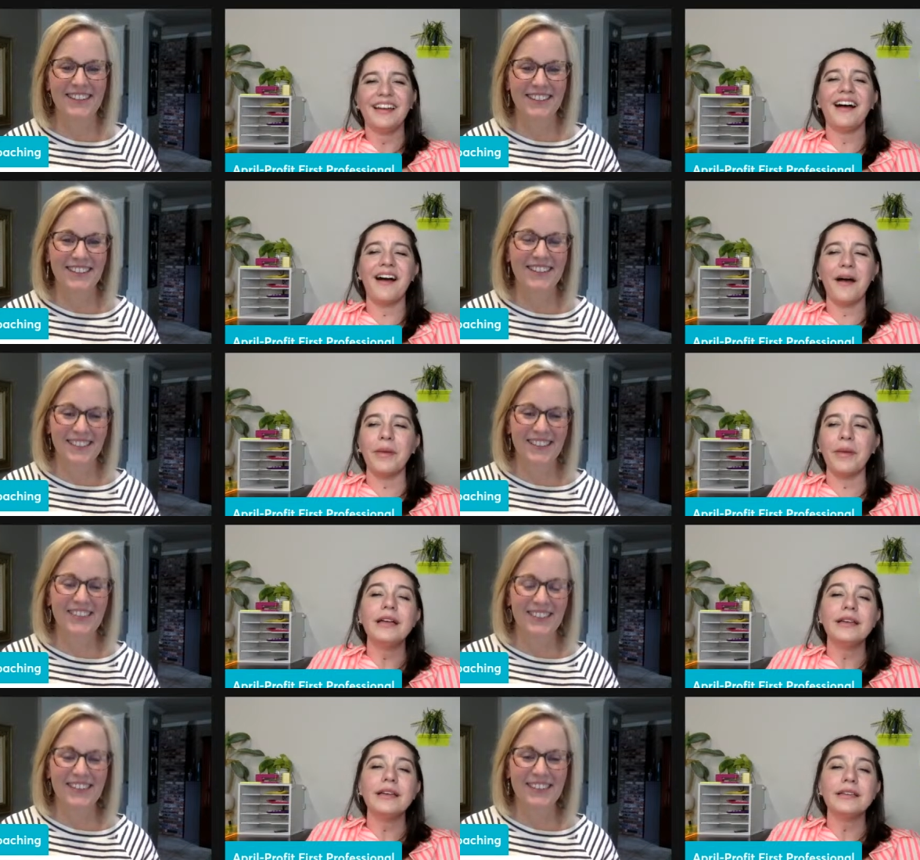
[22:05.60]
Speaker 1: Um,
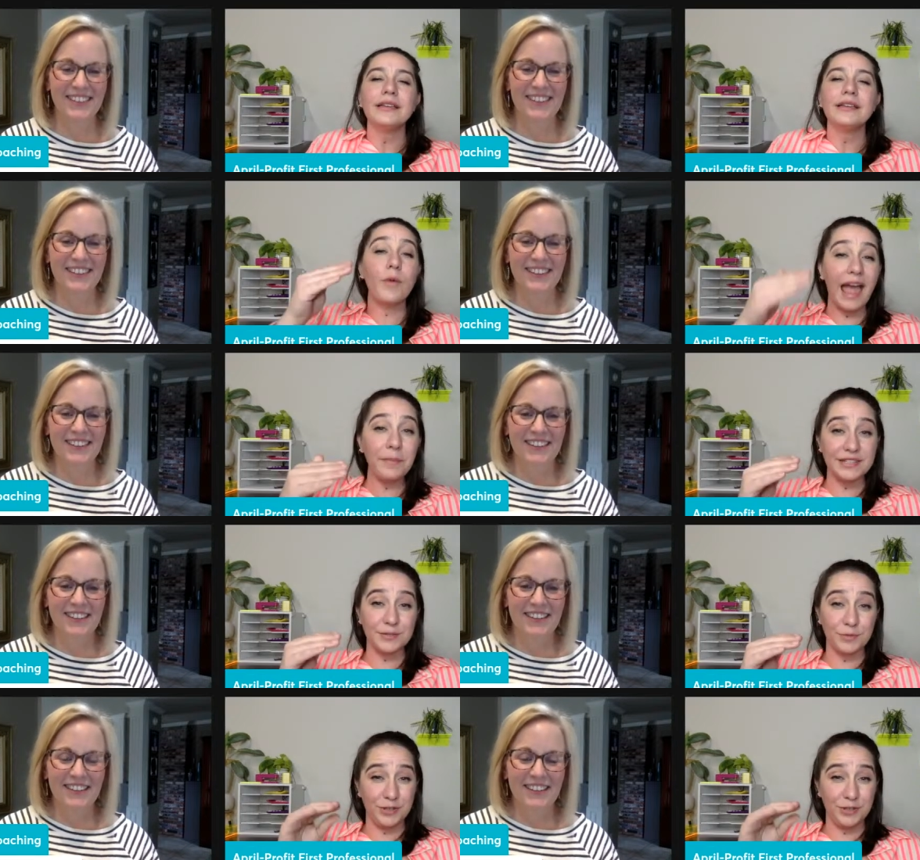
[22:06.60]
so what
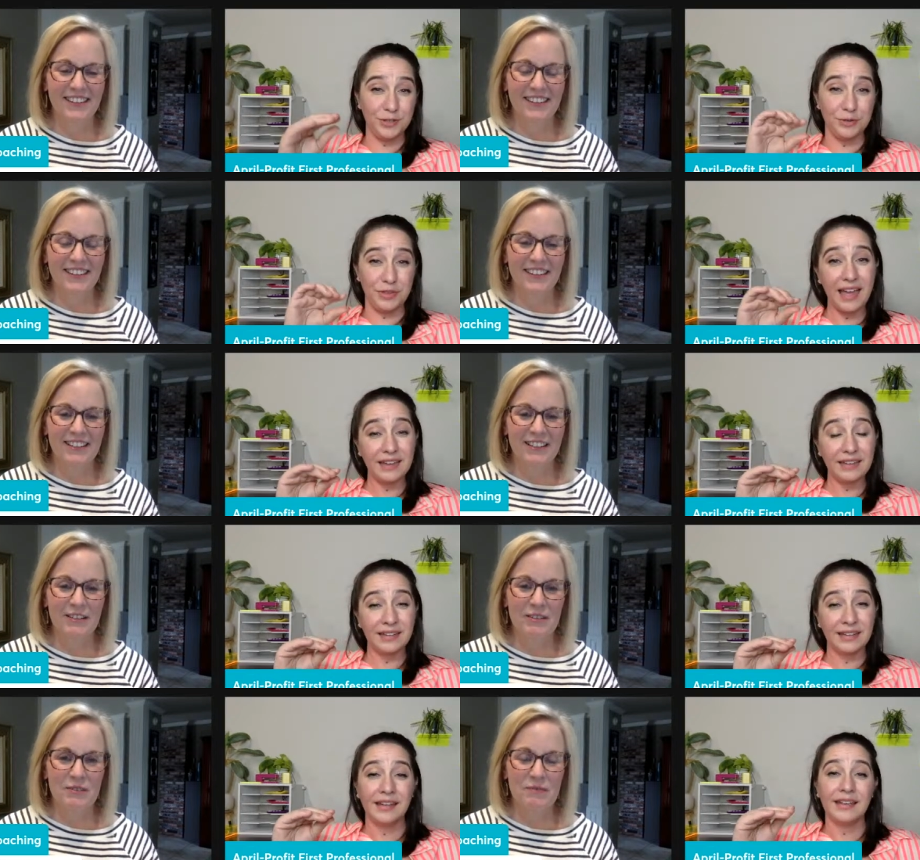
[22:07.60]
happens when you do that
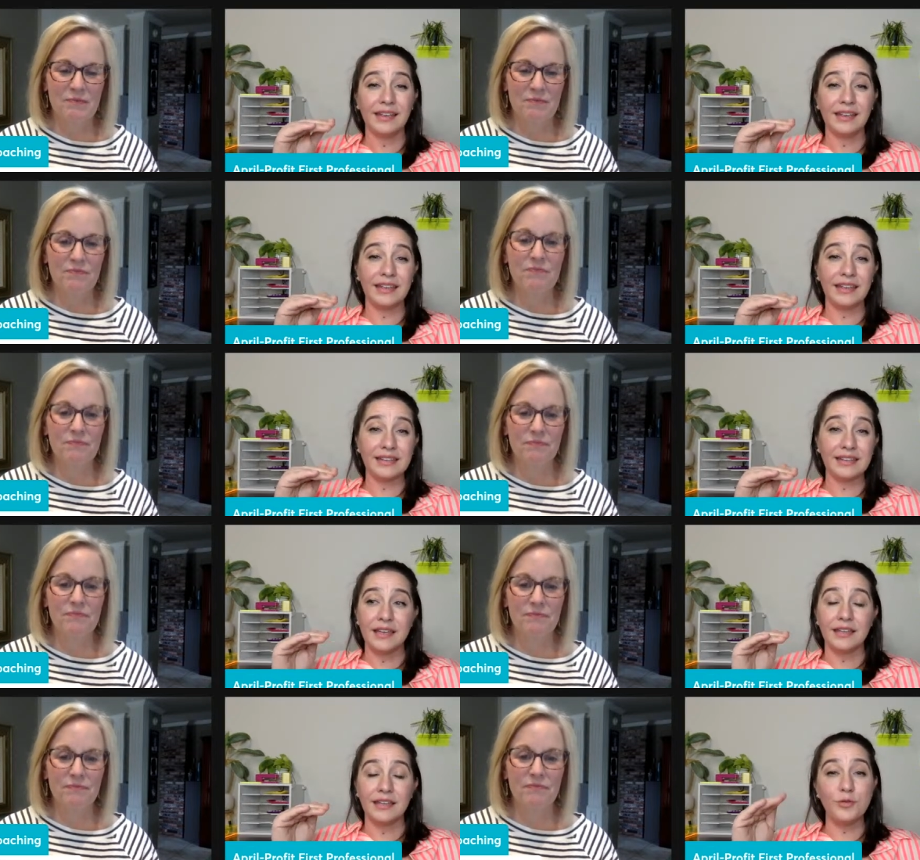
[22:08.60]
is
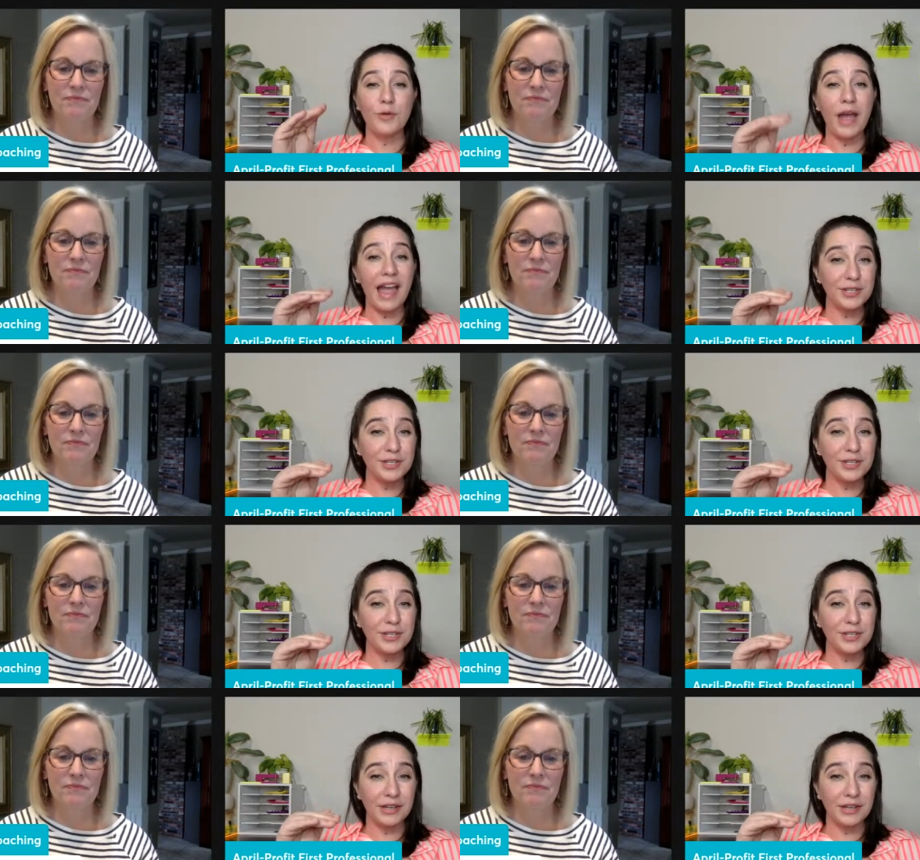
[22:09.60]
you actually
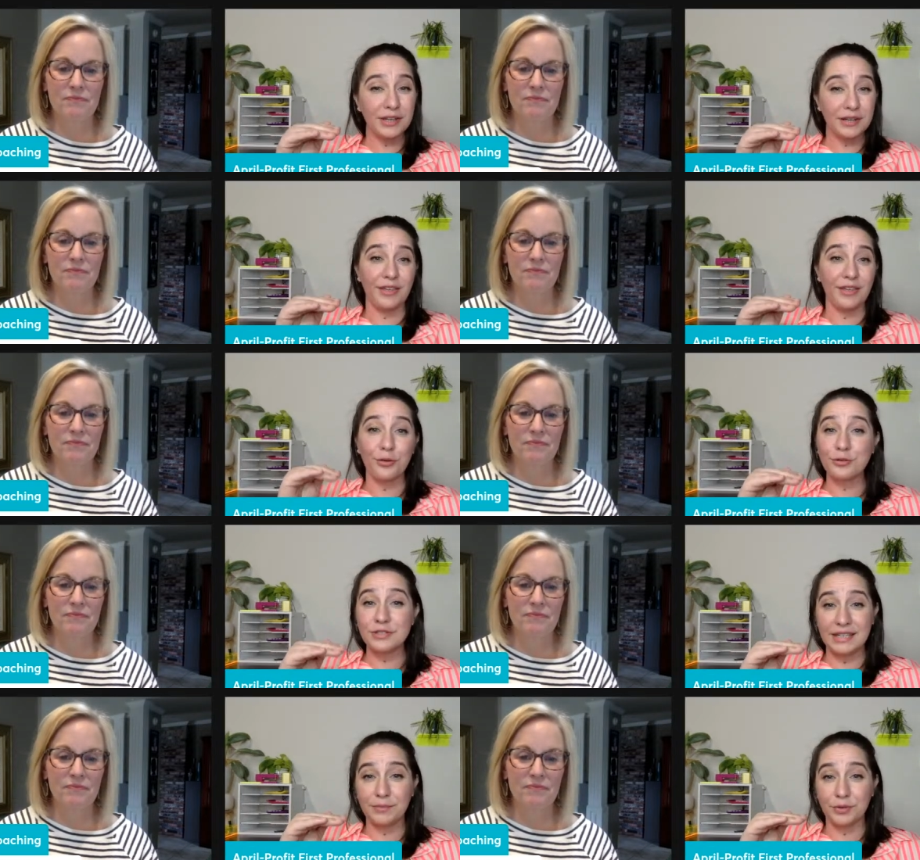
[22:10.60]
are going to pay
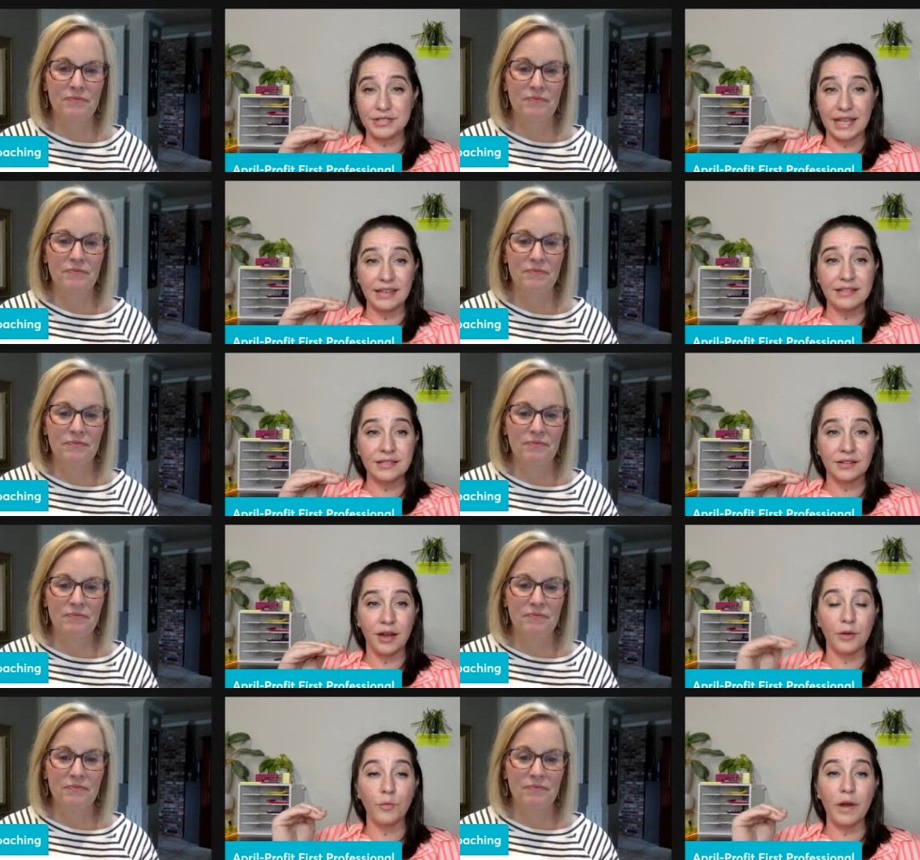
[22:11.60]
13%
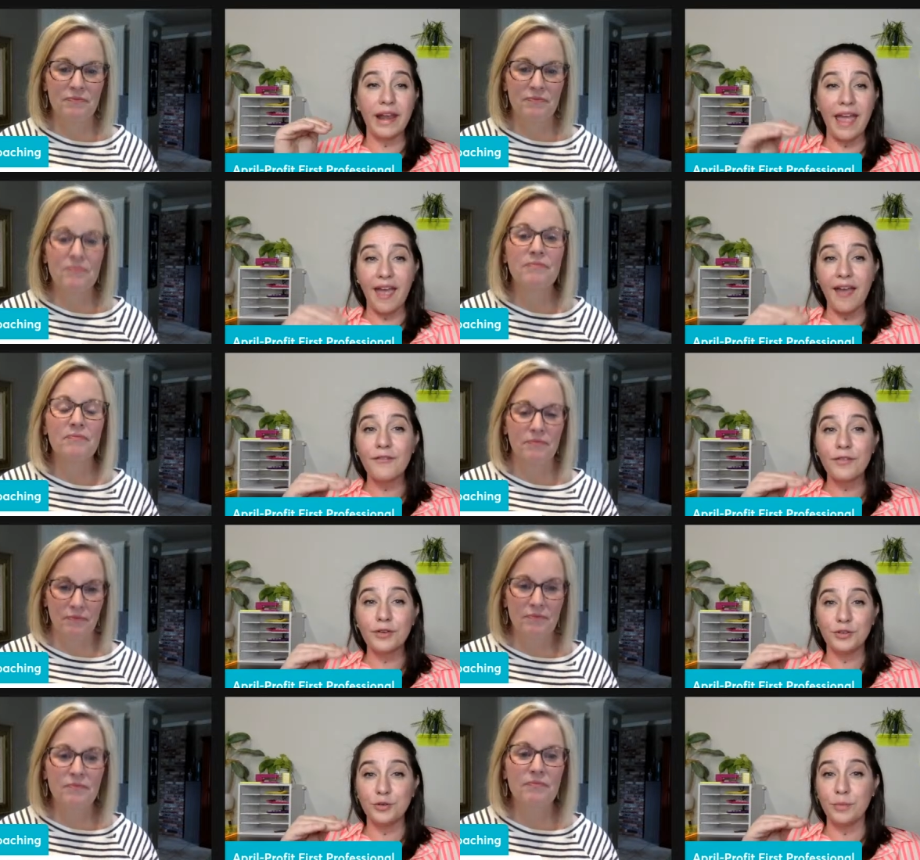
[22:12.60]
on
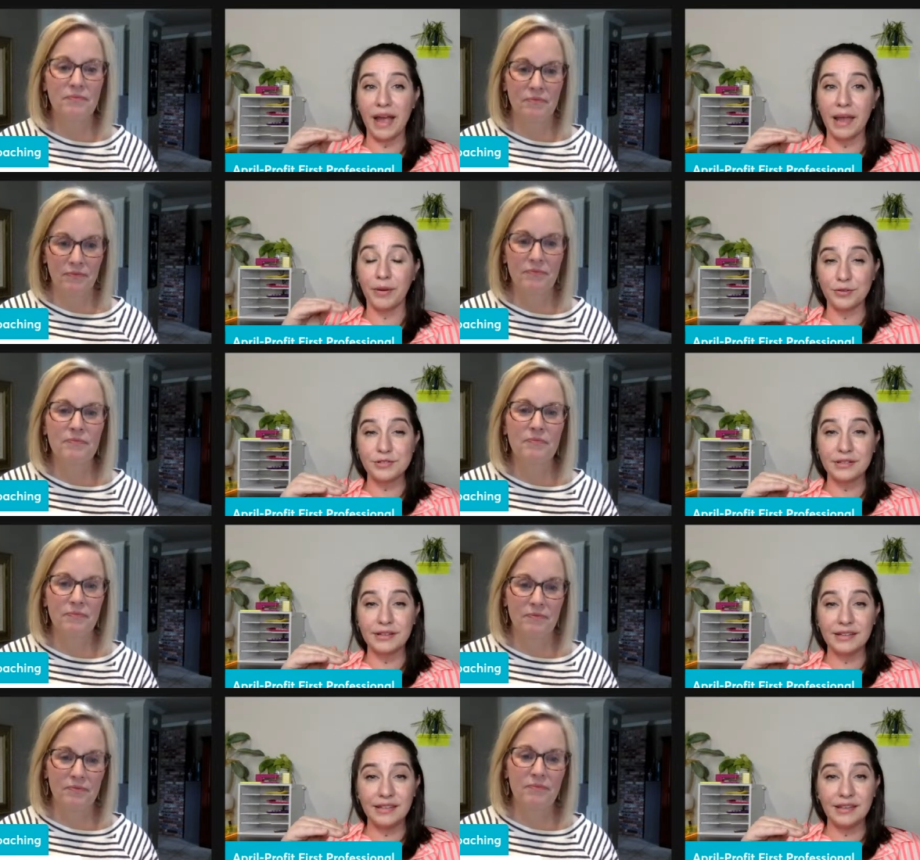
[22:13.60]
whatever you buy personally